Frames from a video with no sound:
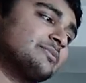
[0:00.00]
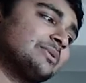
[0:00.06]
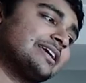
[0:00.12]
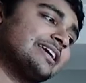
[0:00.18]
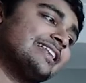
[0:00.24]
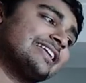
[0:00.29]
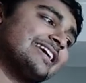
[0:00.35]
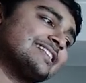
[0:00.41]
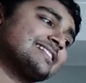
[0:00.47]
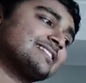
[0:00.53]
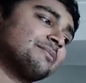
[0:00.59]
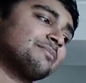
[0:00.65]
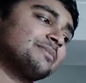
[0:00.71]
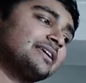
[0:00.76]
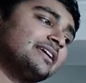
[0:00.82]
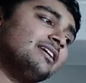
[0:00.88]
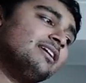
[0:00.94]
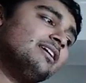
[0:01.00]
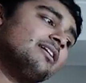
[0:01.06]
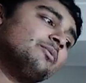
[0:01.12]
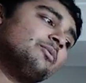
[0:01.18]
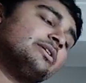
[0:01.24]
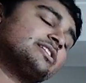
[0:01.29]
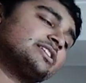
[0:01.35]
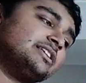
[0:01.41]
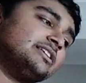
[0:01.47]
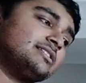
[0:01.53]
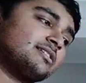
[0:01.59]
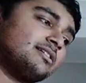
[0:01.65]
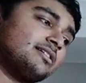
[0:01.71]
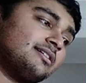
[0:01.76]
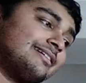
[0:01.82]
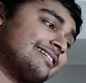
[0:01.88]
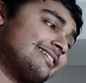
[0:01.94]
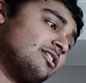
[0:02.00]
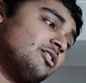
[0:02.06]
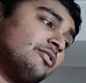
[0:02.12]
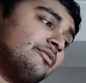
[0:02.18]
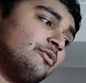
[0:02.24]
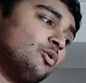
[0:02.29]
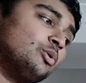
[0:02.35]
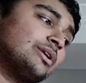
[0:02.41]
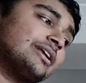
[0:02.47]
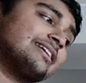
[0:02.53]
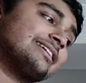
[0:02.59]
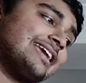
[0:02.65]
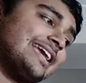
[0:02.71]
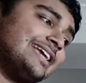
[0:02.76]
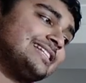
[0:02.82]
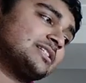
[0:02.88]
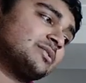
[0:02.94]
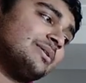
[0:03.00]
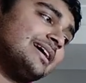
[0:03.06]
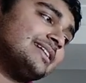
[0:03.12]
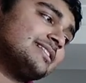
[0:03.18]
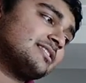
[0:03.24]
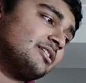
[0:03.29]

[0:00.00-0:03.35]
we're going to get something which is of order k squared.